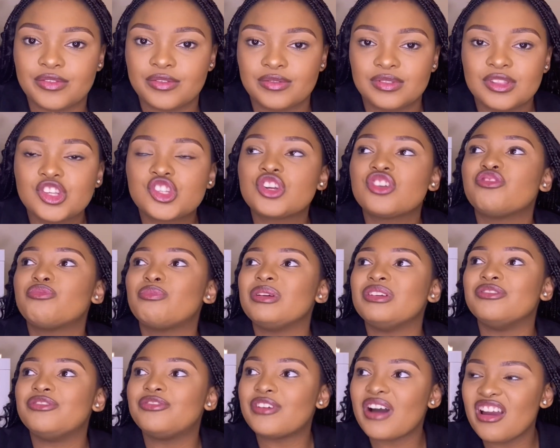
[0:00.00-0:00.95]
There should have
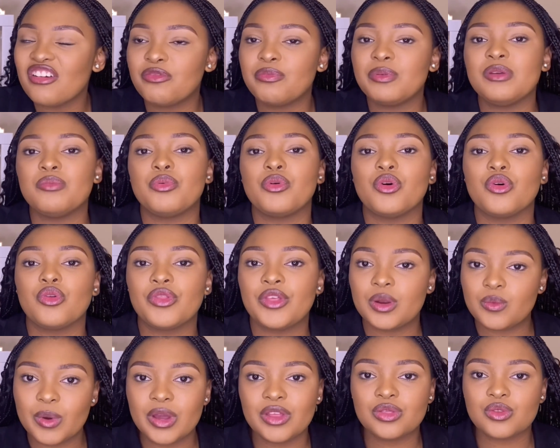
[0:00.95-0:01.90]
been 5 people
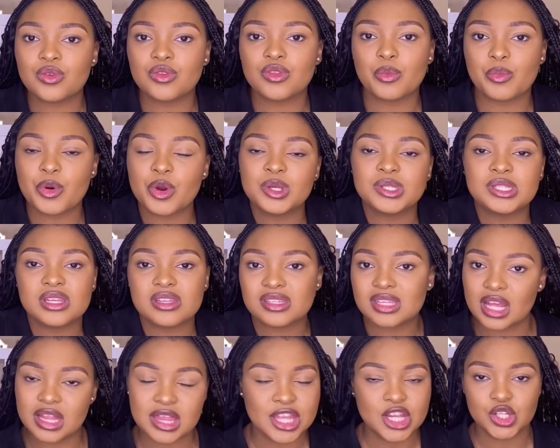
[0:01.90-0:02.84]
that went through the process
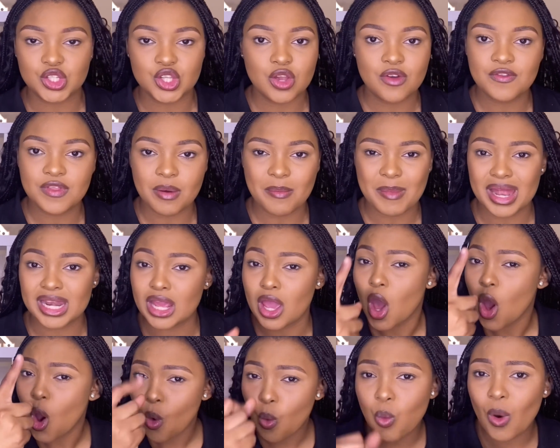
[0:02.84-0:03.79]
that deserved the money.
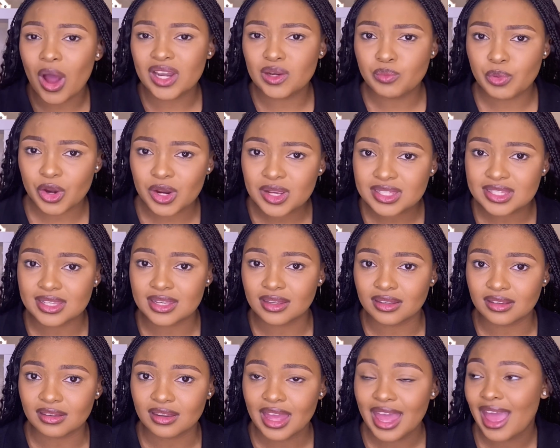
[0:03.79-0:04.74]
1
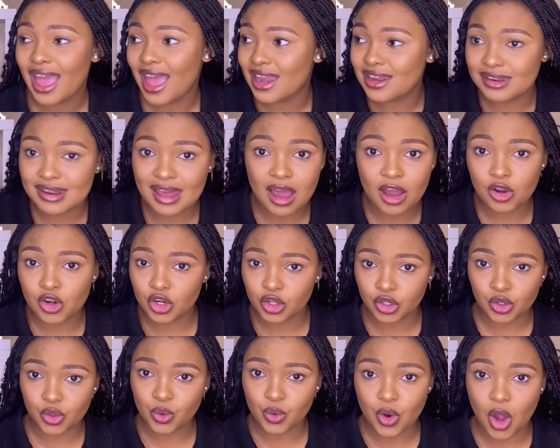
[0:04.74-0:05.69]
person. And now
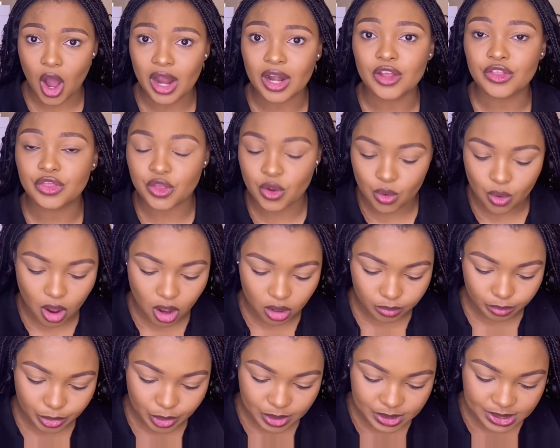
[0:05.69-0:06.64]
look who got it, the
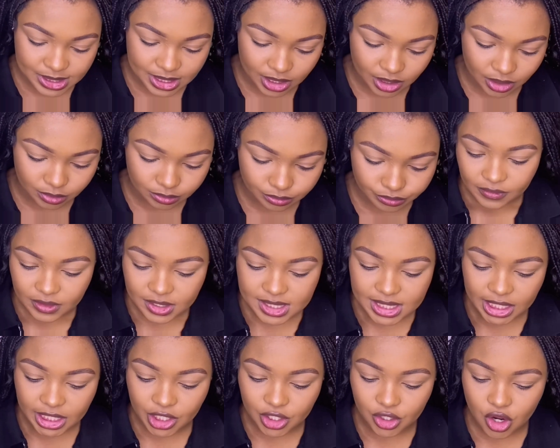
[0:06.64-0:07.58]
wrong person. The
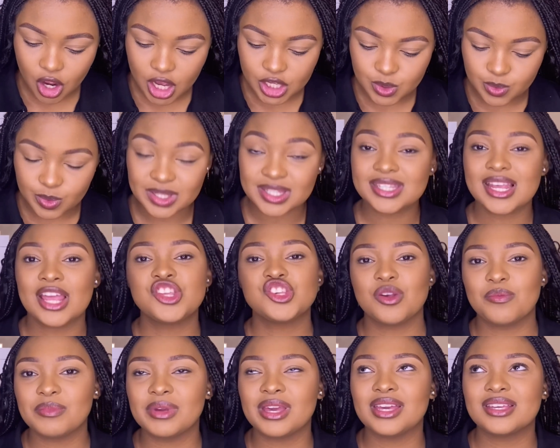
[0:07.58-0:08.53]
second cast was such
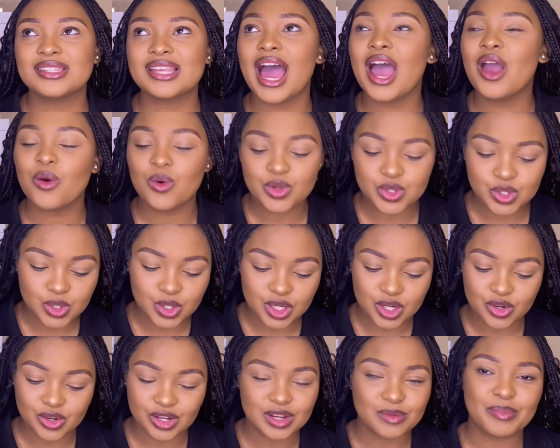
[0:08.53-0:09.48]
a mess. I also
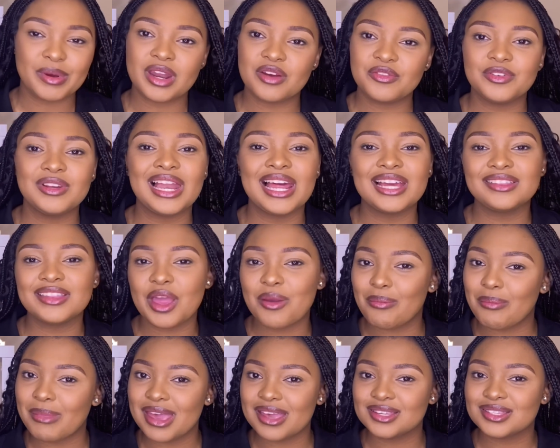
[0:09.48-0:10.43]
agree, but I feel like their
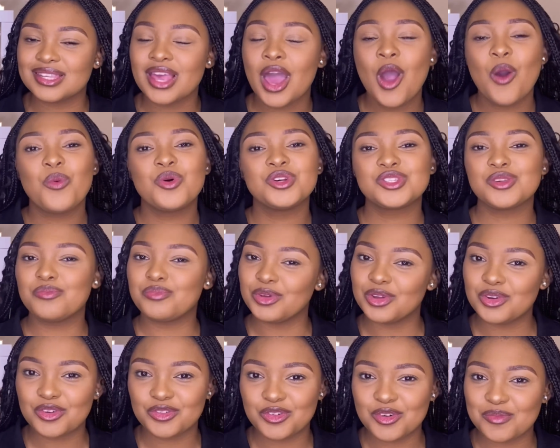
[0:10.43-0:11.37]
mess was a
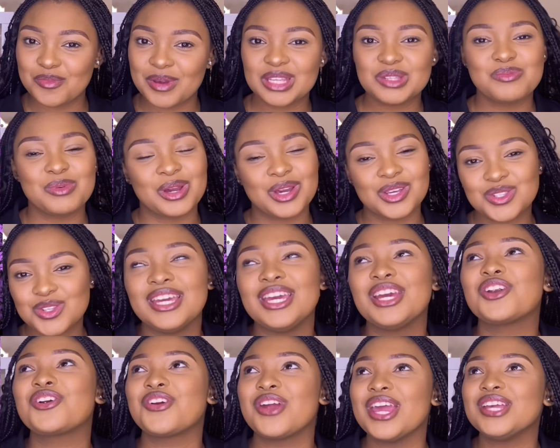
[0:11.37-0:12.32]
beautiful mess because
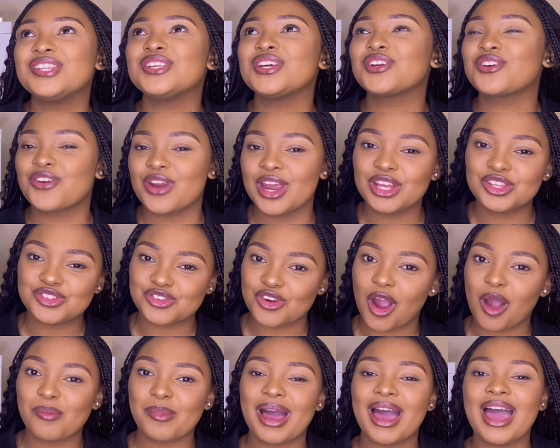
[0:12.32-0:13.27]
it created great
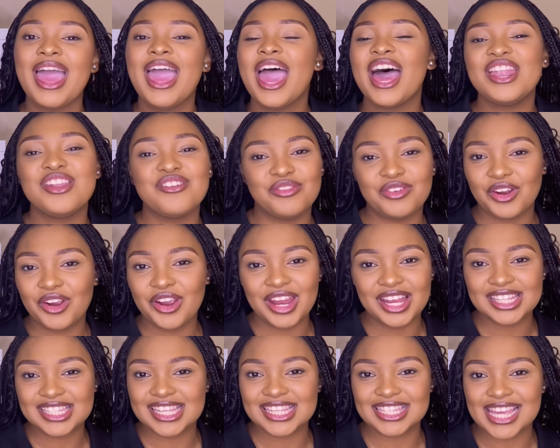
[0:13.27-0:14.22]
drama and a very
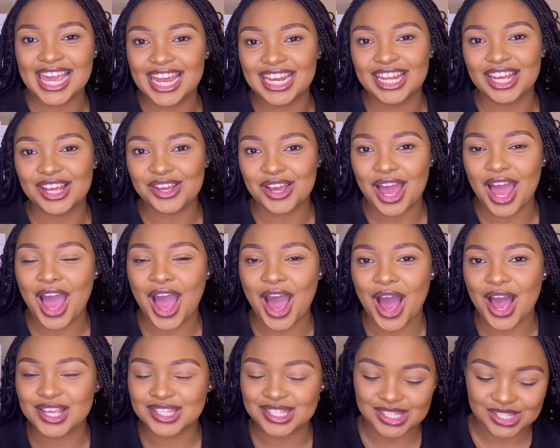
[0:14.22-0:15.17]
entertaining
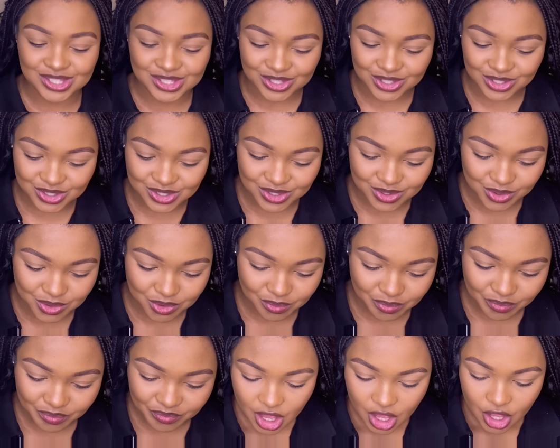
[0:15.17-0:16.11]
season 2.
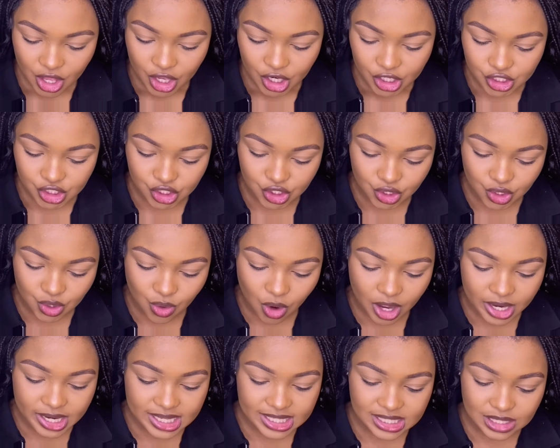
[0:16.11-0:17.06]
Do you
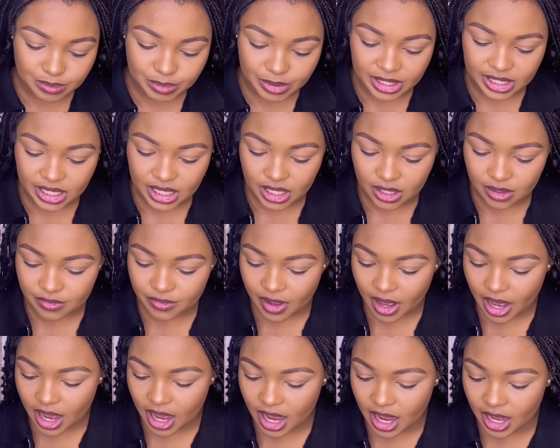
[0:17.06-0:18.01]
honestly believe
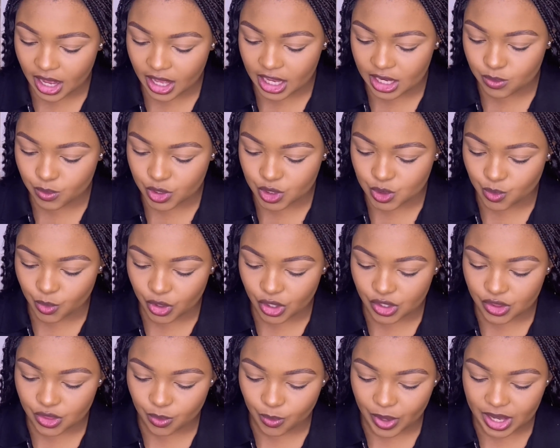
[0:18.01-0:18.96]
it was
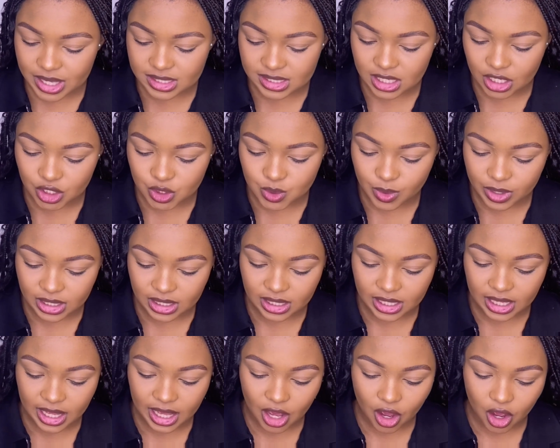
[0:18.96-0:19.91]
worth wasting
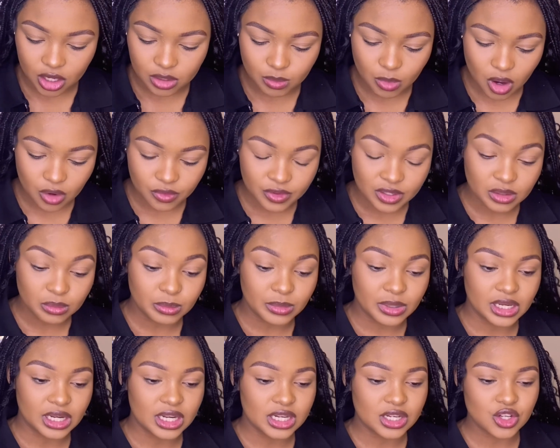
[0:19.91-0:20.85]
20k on Marvin and
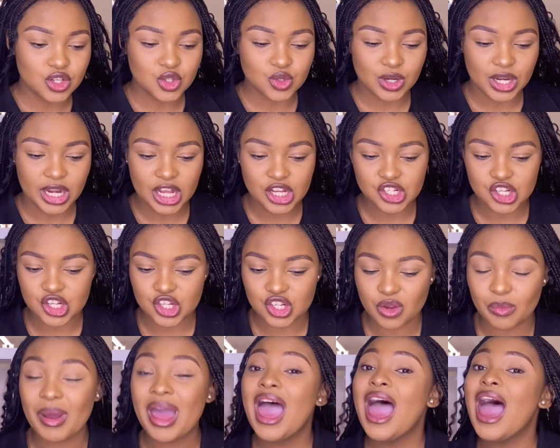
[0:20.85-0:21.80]
Melinda's
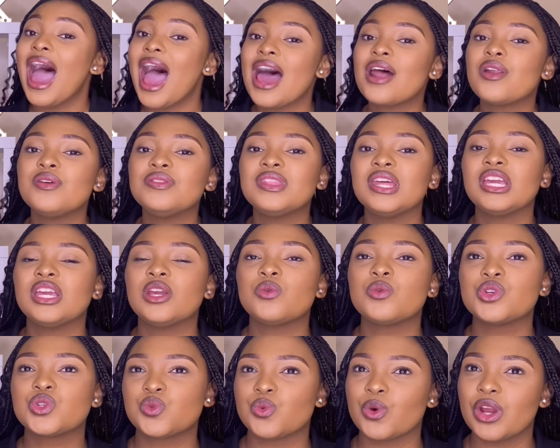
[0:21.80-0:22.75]
relationship? I don't think it
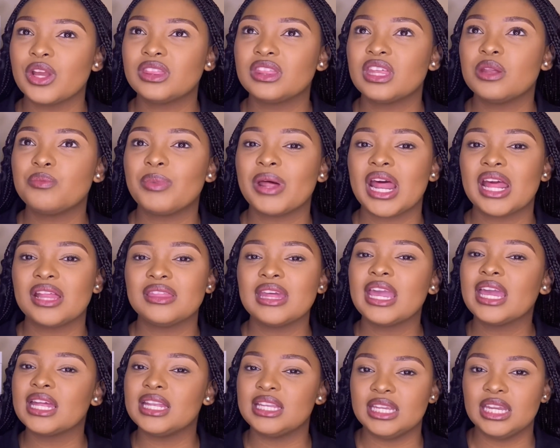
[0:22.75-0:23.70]
was worth it, but I
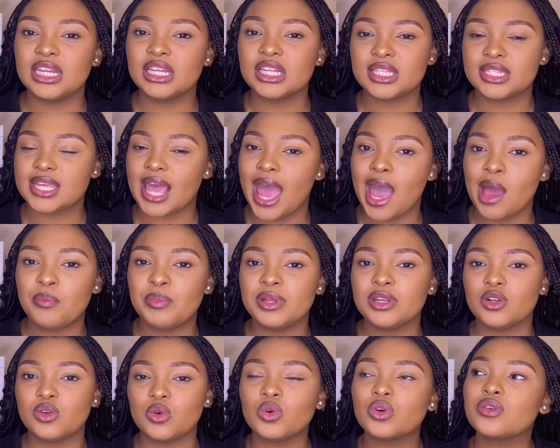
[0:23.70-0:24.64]
think it needed to happen
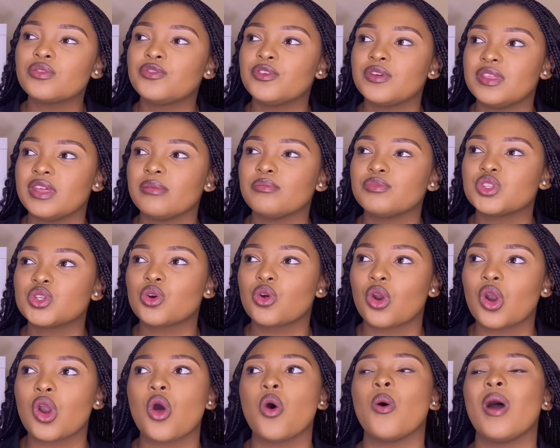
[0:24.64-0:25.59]
in order for them to
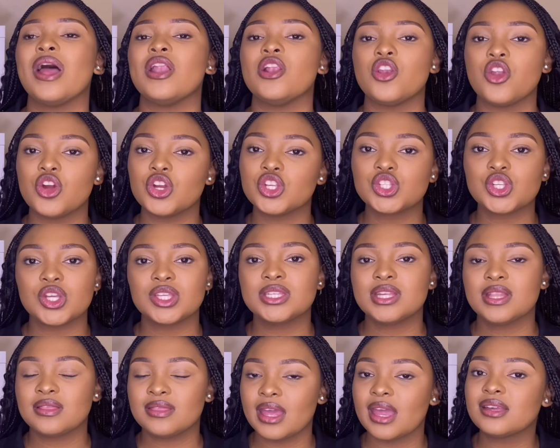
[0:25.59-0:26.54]
grow and learn
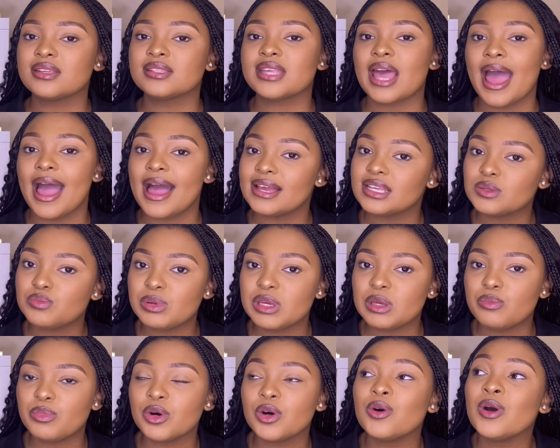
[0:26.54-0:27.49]
certain things as
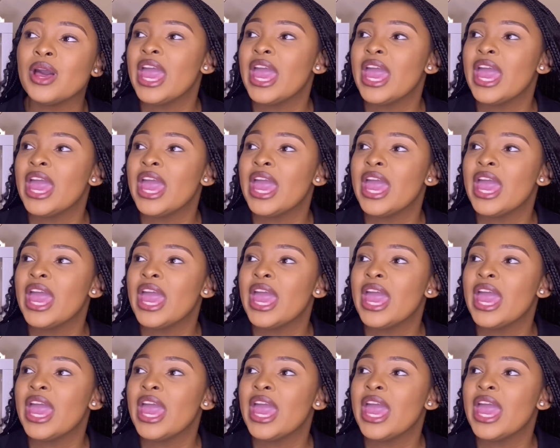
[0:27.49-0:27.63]
people.